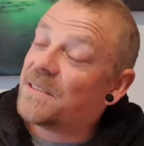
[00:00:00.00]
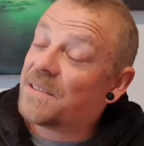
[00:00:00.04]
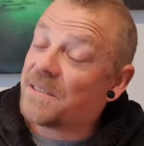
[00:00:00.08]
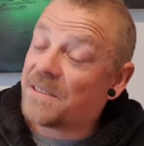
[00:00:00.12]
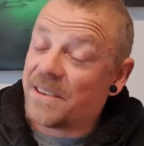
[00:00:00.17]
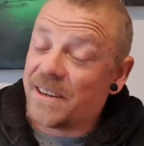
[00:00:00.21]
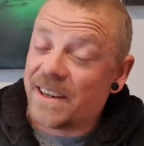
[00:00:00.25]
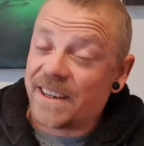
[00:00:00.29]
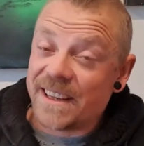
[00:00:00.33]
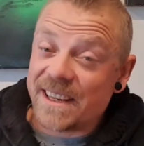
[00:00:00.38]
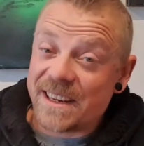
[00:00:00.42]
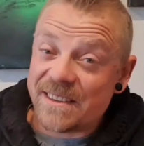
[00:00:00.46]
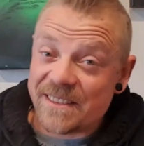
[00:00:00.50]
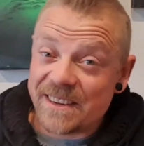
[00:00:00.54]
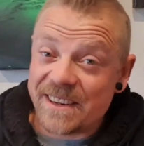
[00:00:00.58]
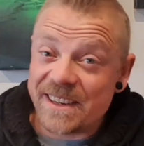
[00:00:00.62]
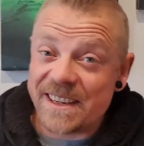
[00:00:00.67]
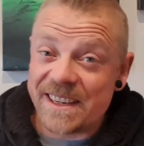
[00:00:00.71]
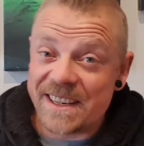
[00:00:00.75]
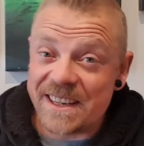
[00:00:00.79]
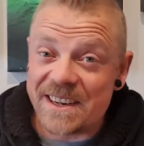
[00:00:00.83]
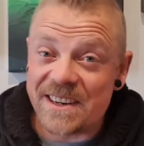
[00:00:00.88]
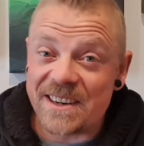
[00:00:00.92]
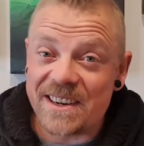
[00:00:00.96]
Really,
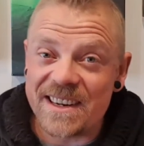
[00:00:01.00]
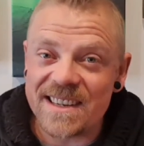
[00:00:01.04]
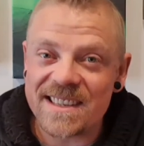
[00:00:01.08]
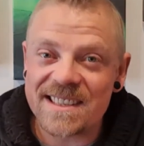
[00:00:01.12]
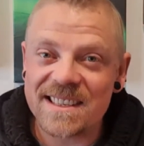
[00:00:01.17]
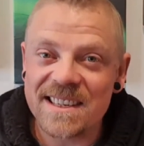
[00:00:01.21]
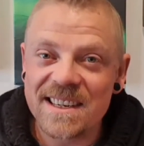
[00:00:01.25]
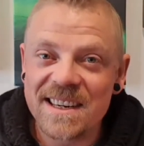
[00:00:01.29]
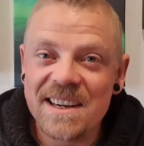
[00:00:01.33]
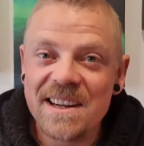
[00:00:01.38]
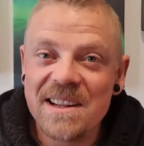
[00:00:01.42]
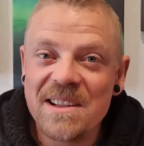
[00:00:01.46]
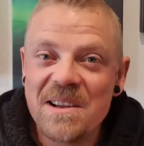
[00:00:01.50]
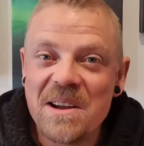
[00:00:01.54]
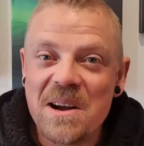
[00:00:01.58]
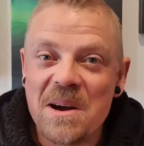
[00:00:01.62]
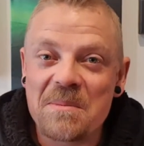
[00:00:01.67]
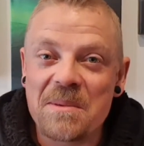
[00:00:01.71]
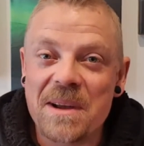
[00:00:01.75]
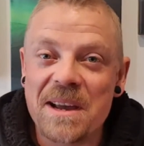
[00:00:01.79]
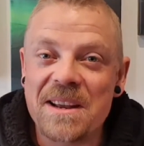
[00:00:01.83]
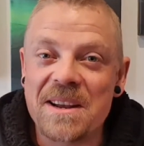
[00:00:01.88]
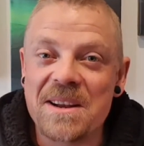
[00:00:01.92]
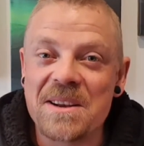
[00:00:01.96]
really nice.
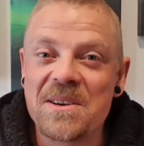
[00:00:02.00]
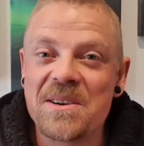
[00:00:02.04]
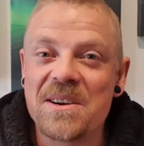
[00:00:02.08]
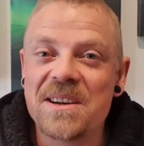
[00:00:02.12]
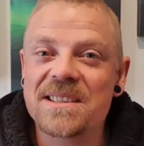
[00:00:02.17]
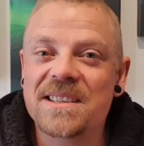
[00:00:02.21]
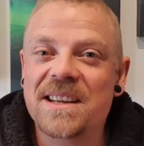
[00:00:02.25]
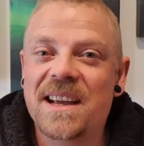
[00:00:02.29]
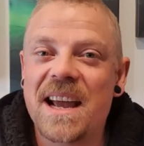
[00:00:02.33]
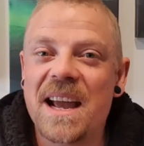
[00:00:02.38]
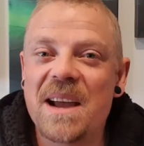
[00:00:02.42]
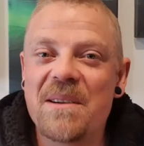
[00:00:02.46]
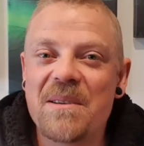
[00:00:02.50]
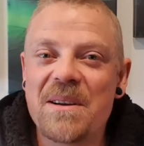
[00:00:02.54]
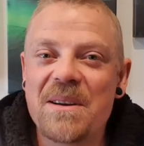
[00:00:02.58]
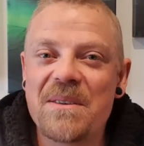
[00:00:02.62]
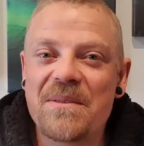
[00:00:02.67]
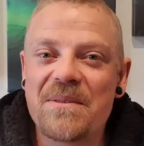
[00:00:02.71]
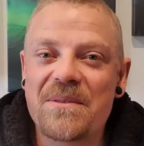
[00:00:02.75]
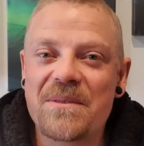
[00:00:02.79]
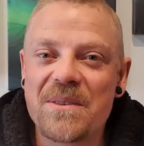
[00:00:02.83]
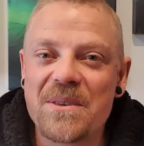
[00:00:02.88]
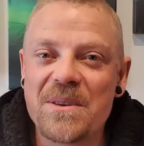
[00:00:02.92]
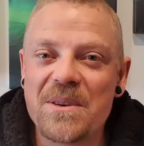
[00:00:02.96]
I'm getting a nice kiwi
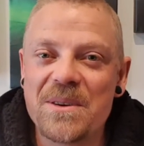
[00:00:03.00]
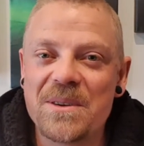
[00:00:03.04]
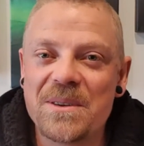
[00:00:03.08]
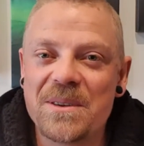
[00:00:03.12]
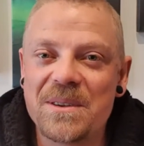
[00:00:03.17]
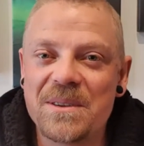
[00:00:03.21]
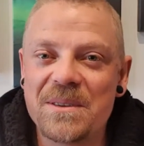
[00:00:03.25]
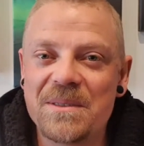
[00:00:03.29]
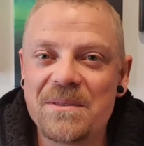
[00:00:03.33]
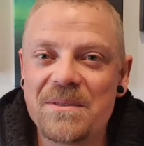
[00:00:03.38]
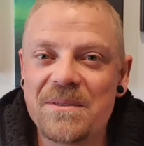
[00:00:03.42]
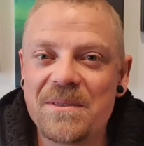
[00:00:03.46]
fruit